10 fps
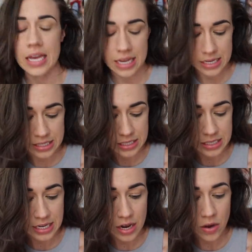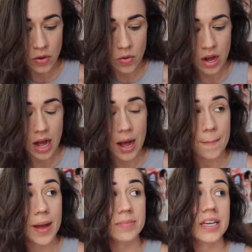And now
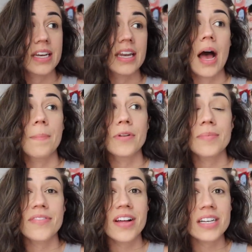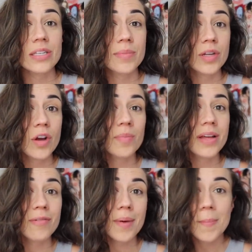um, I'm done uploading my vlog, so I'm gonna go
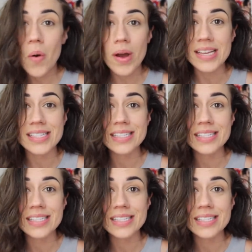play with my boys.